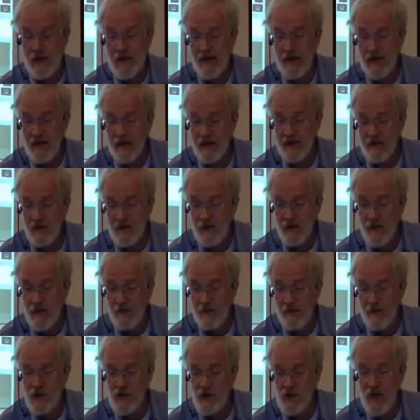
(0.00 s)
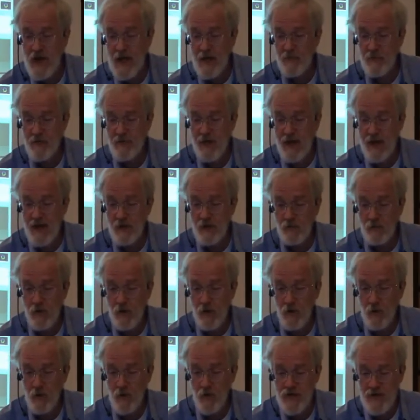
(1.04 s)
And the shape of that
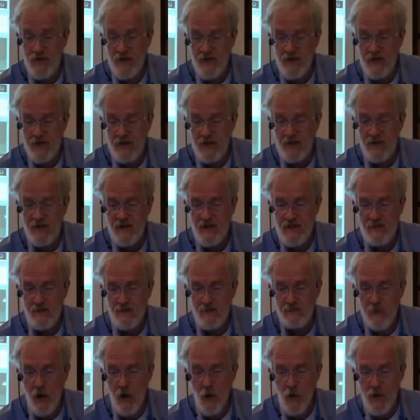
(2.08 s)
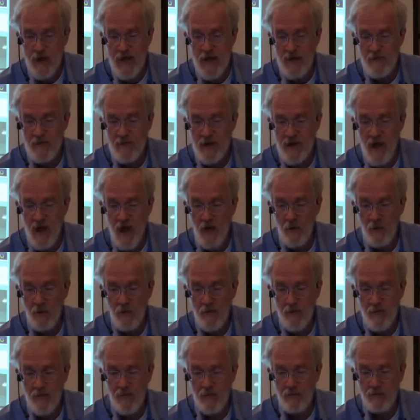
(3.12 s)
rose is Bohemia.
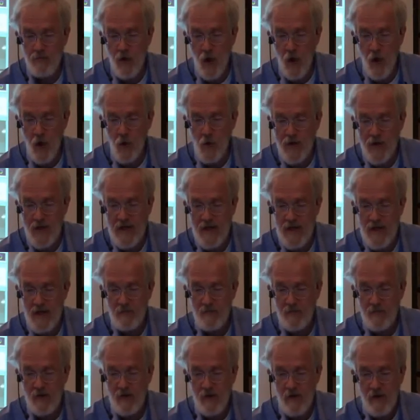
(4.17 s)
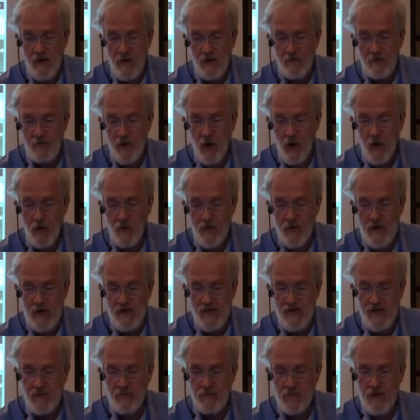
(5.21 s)
Remember Bohem? Bo
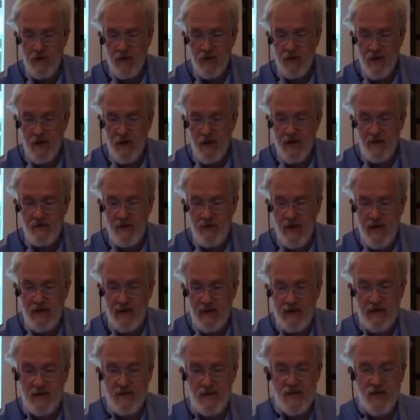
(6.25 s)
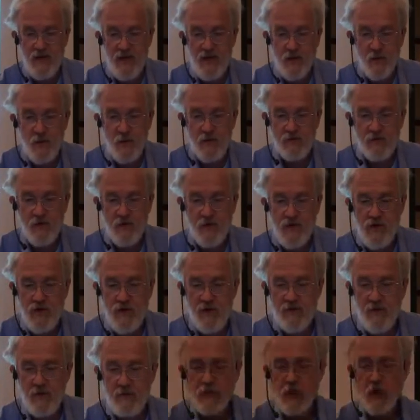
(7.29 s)
means the bloodline of Enki is the short
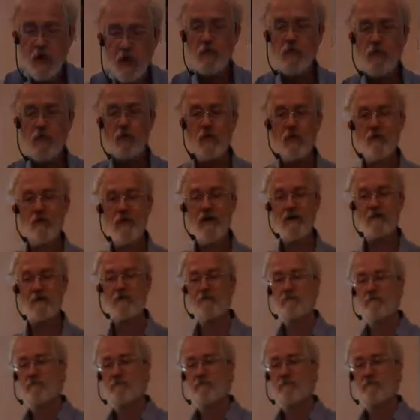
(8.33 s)
version of the Bohemite,